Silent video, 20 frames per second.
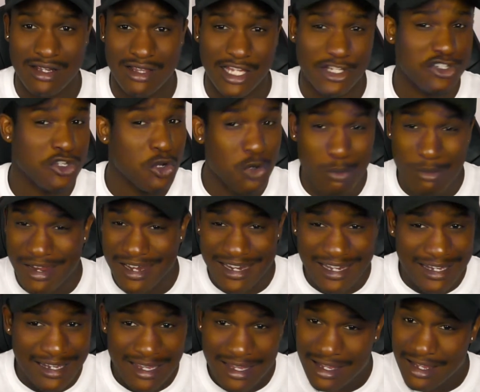like too
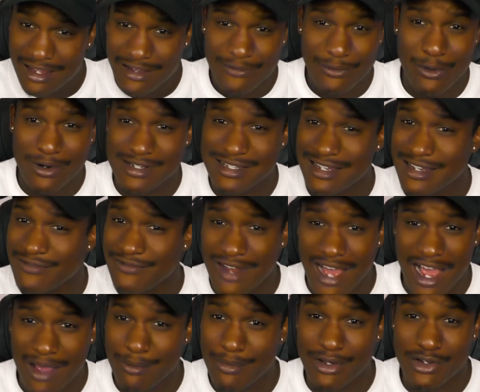many for it to have
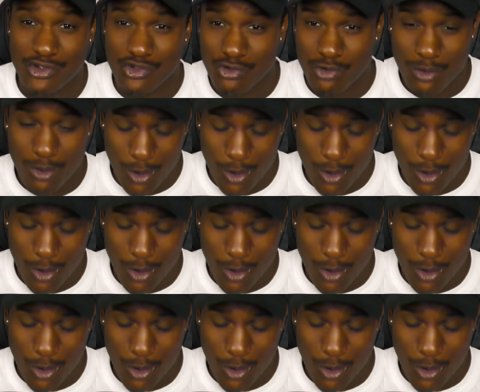not been true